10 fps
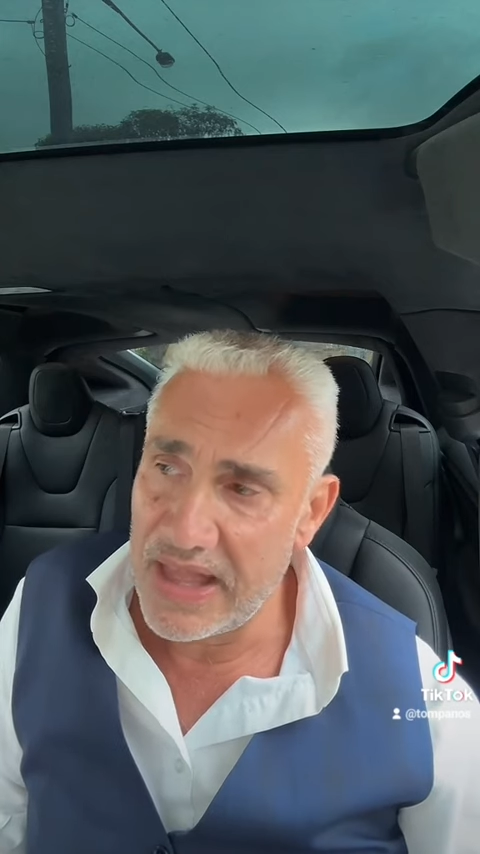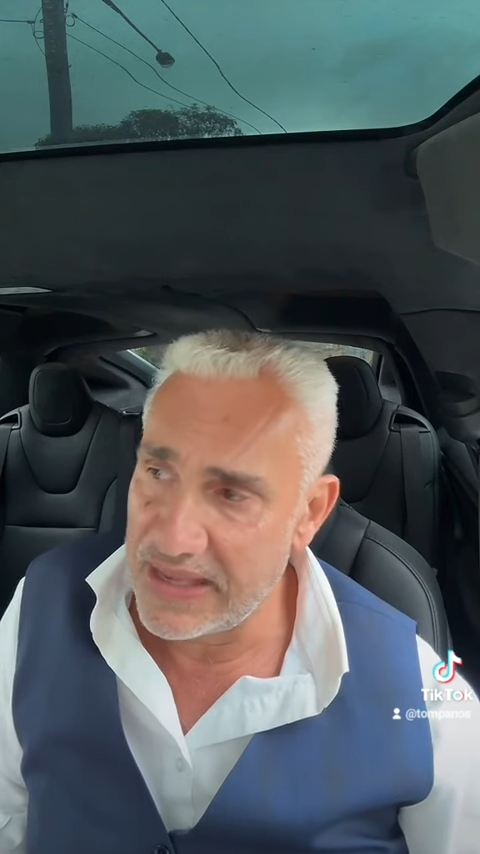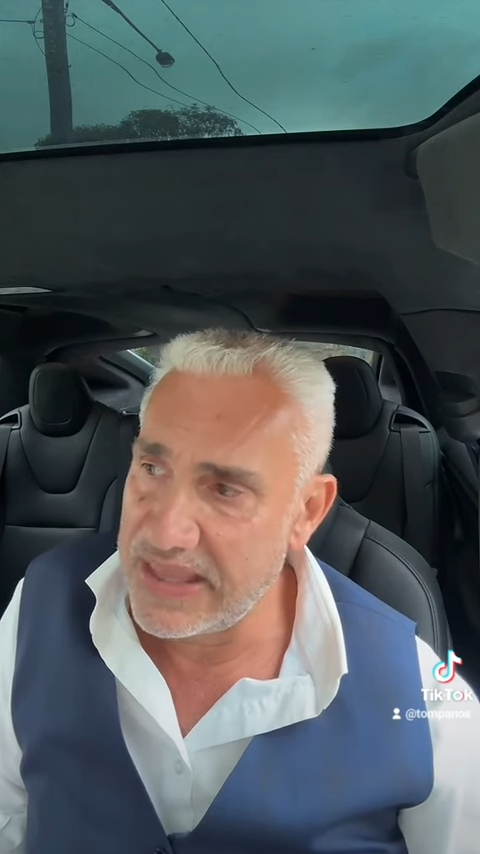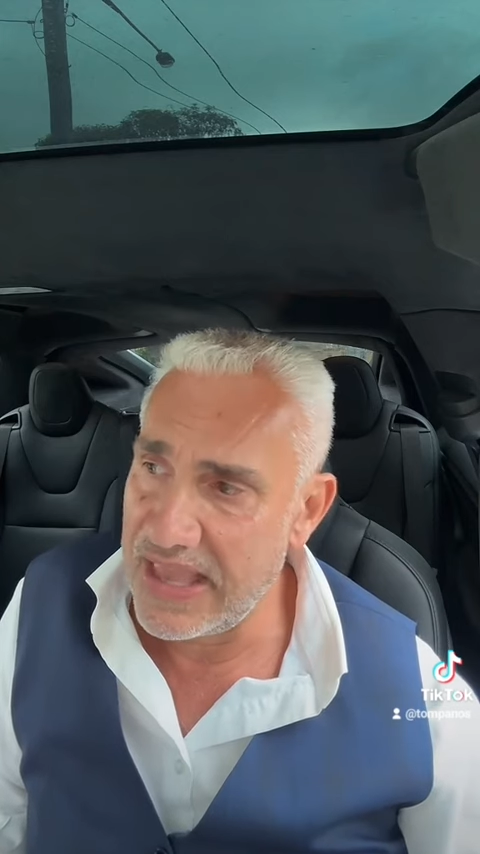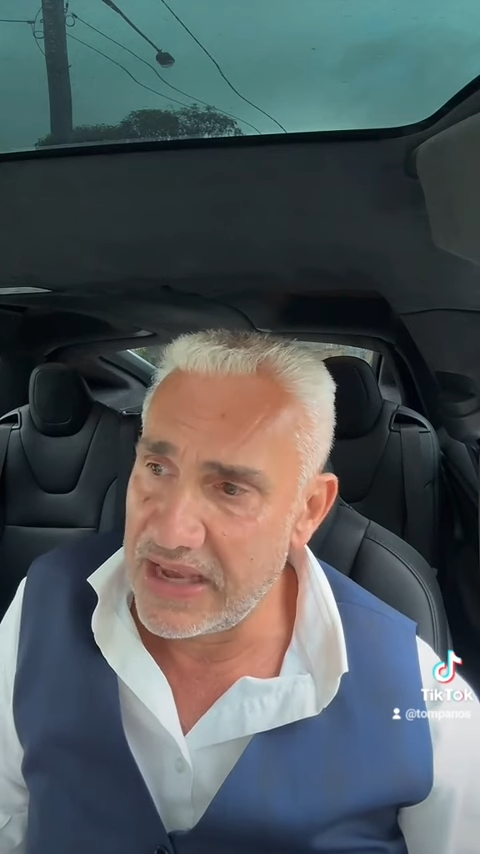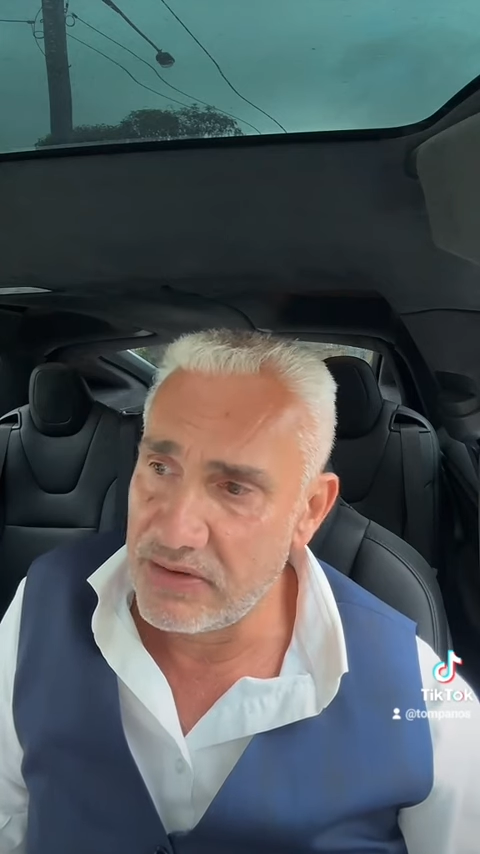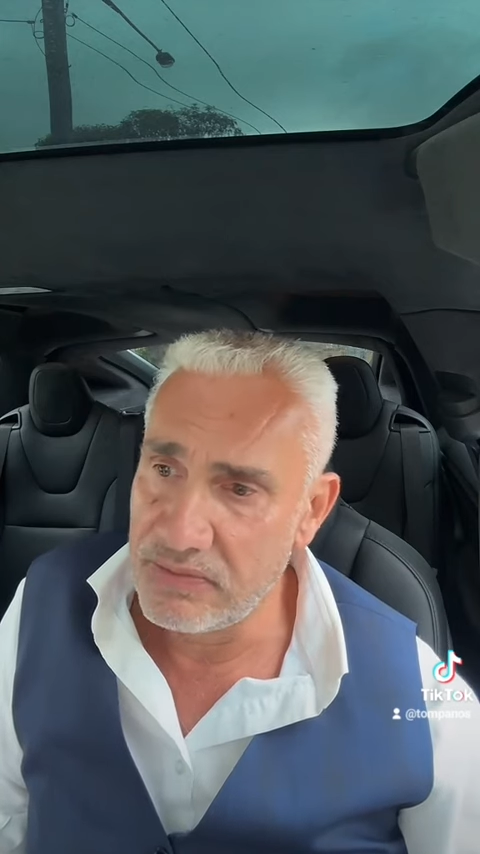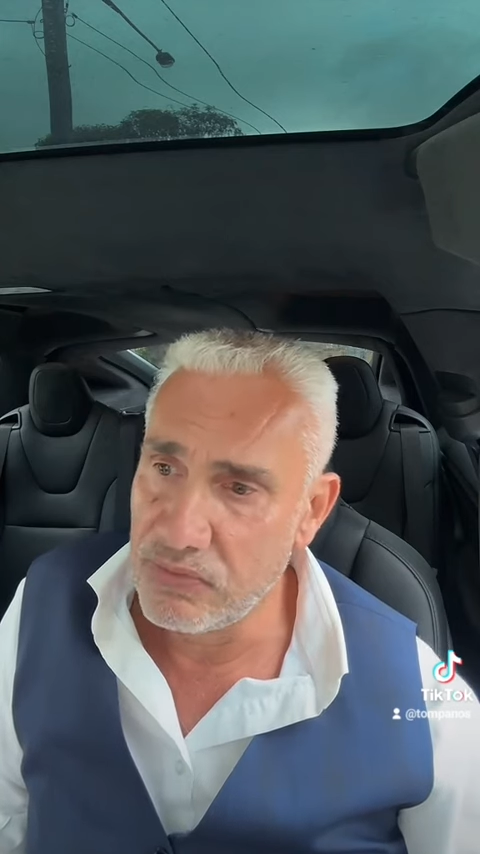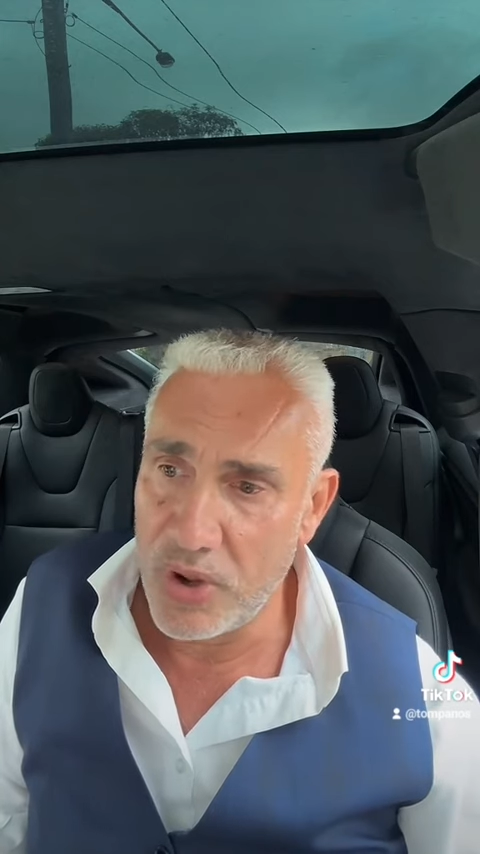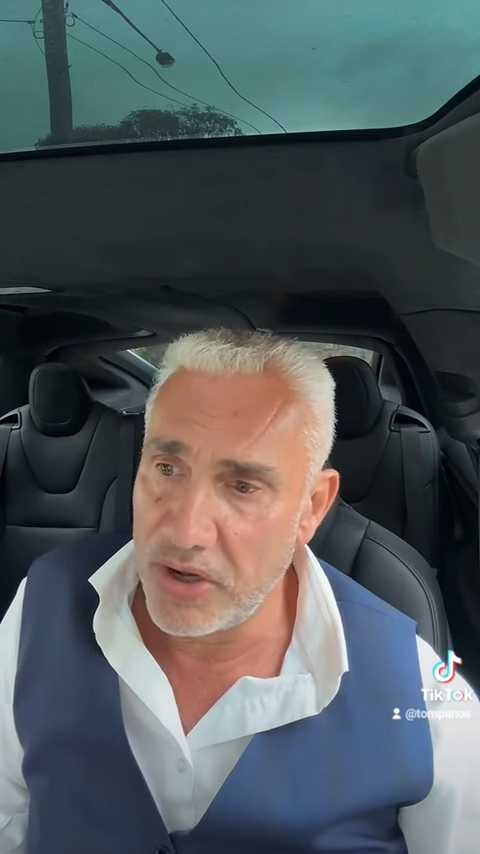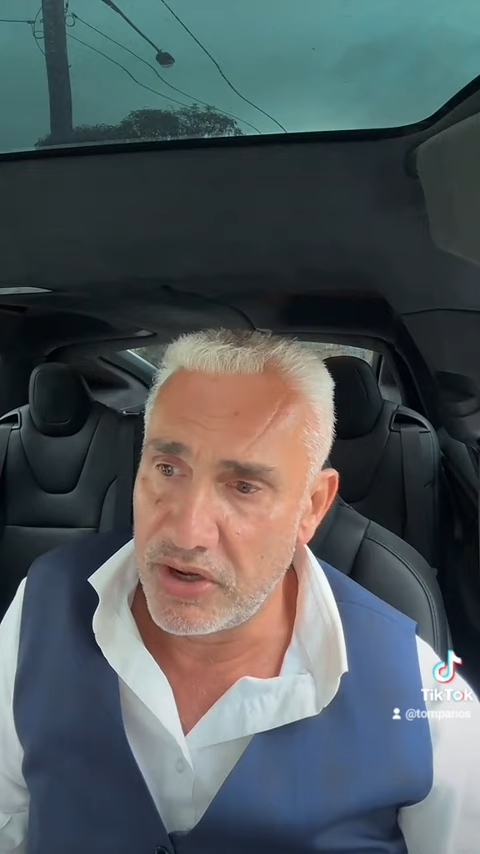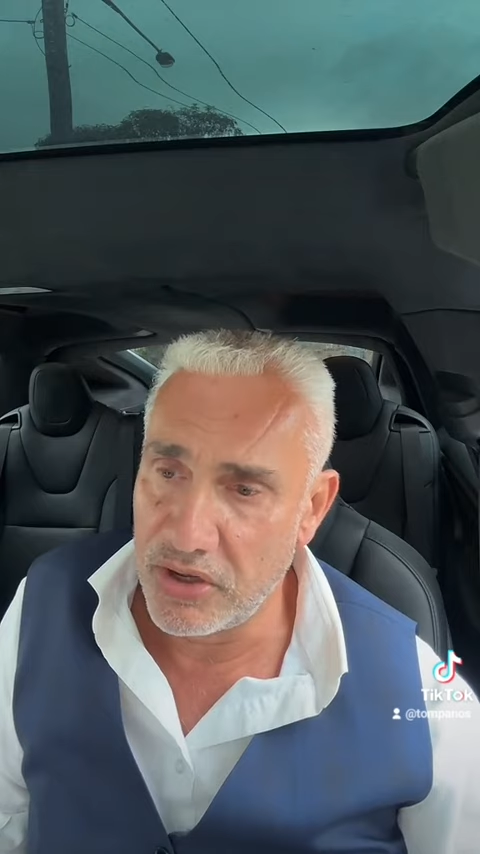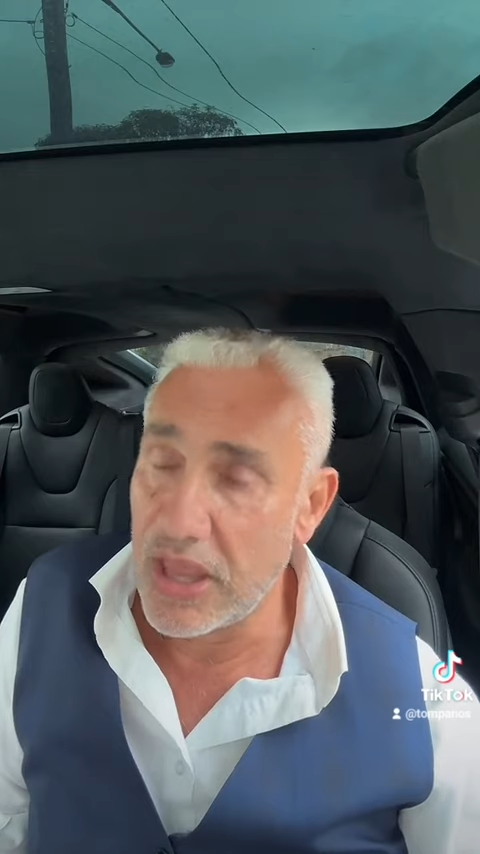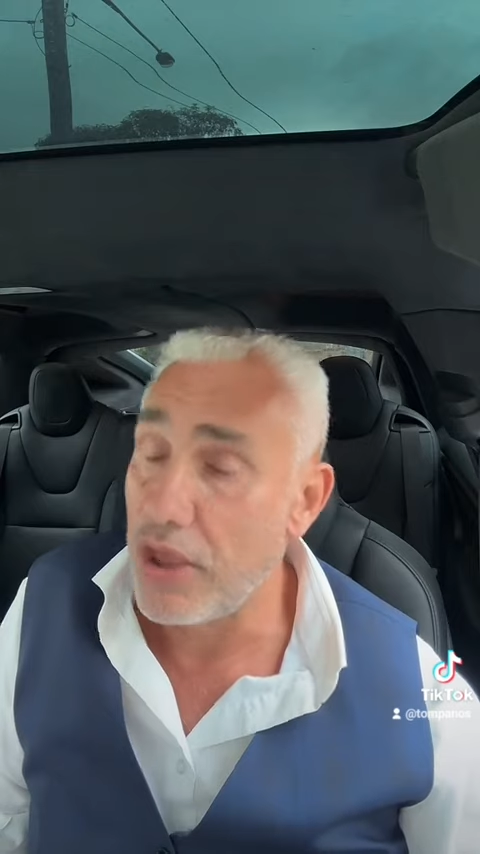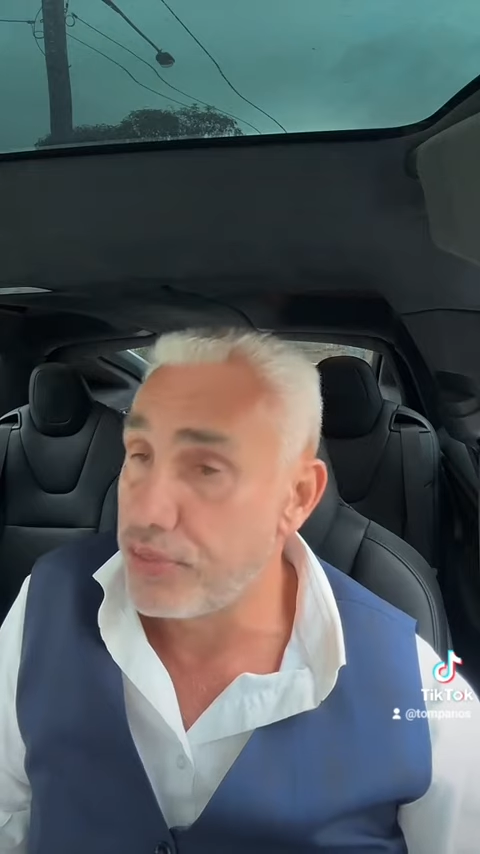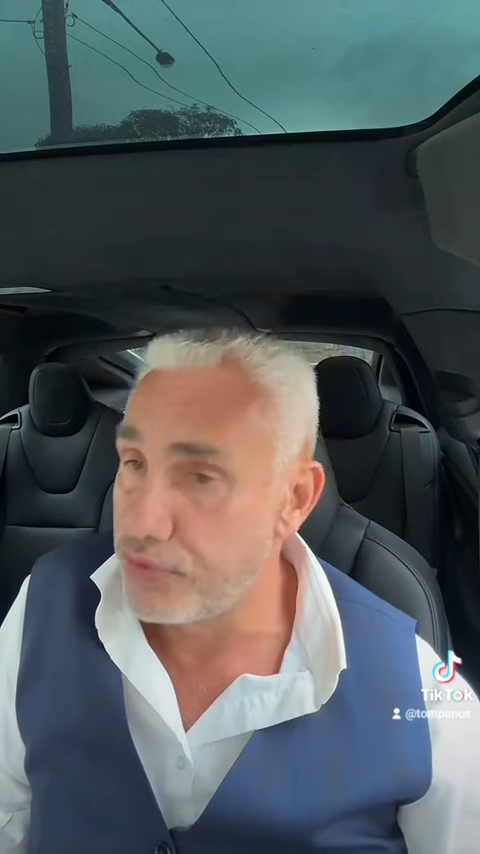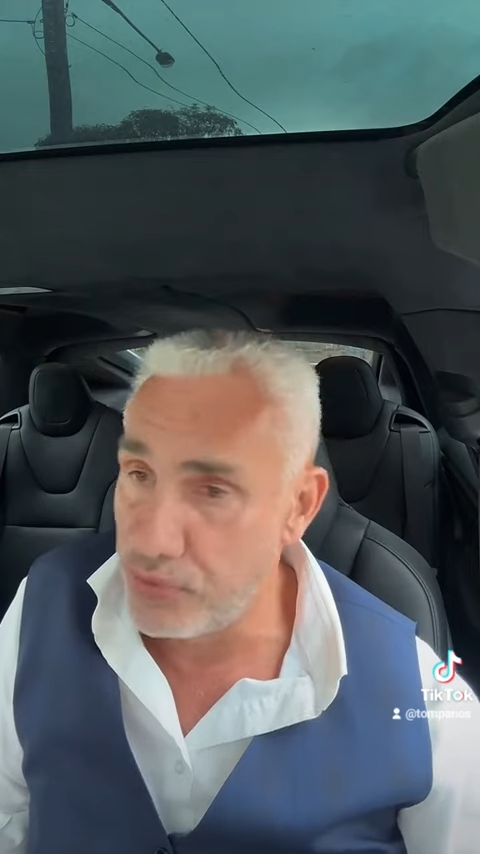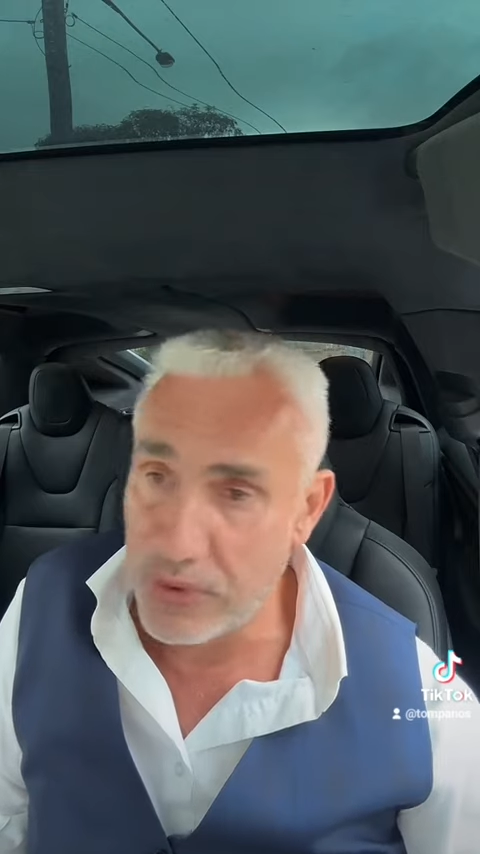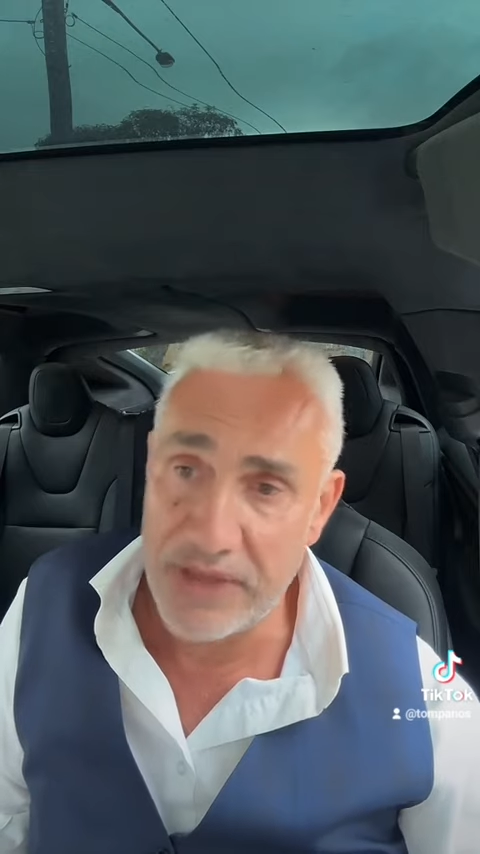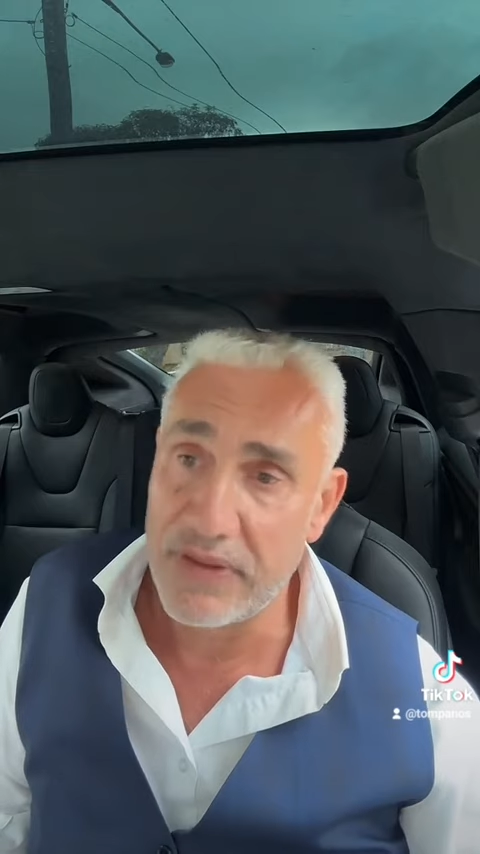again, wanted to go
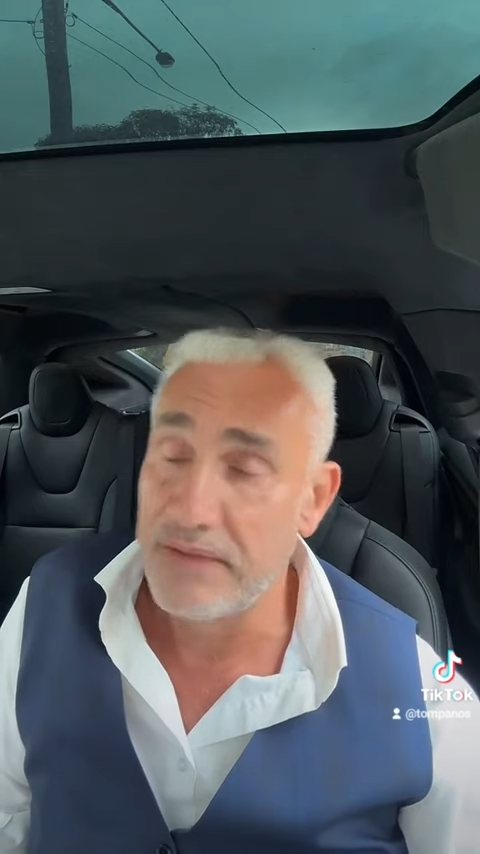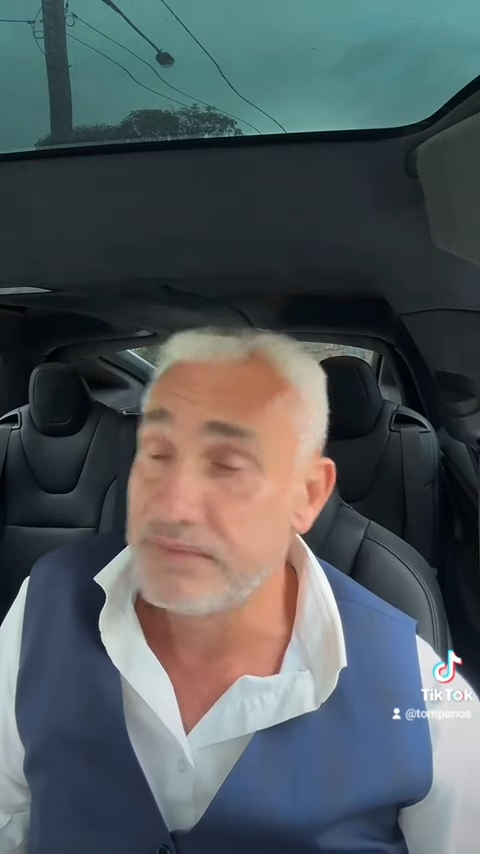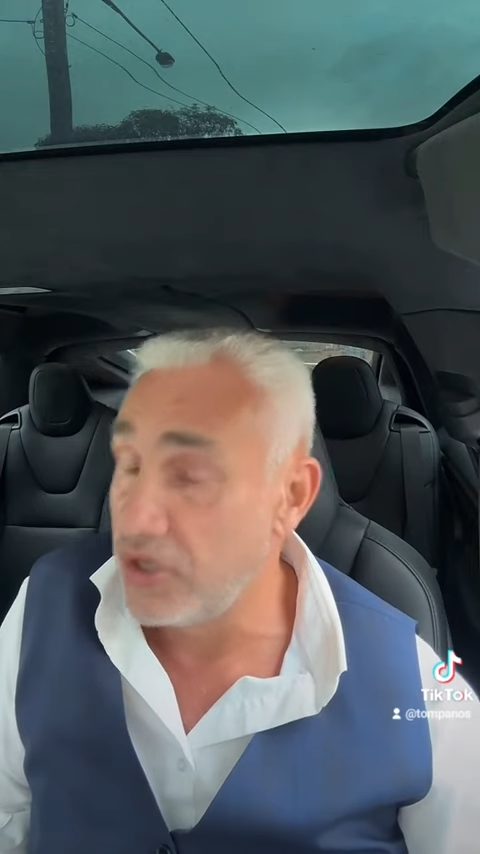through, have a,